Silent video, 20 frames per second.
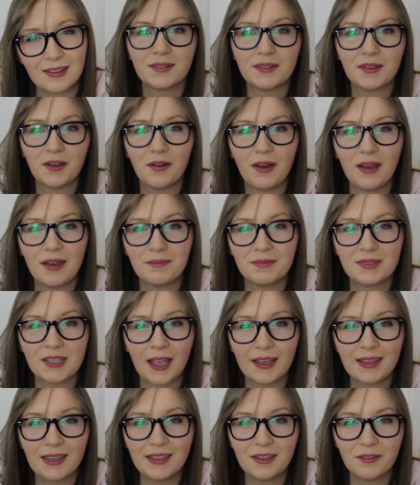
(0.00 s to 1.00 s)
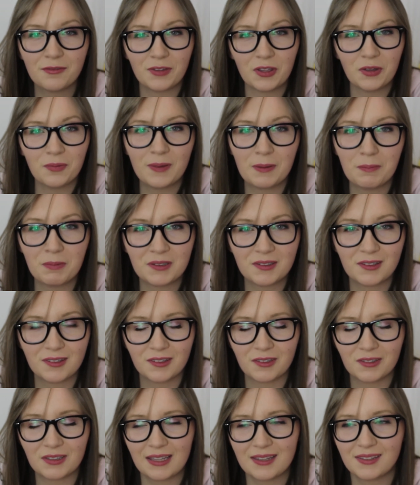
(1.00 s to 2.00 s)
So I'm tagging a few people to
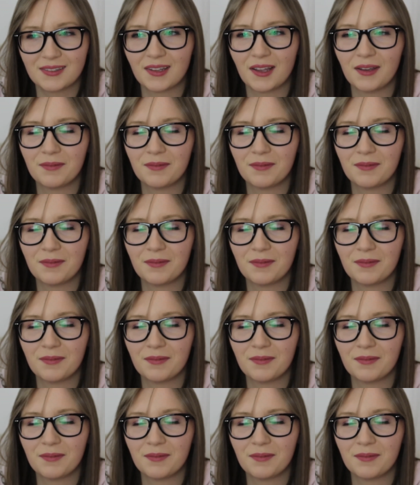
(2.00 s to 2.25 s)
do this.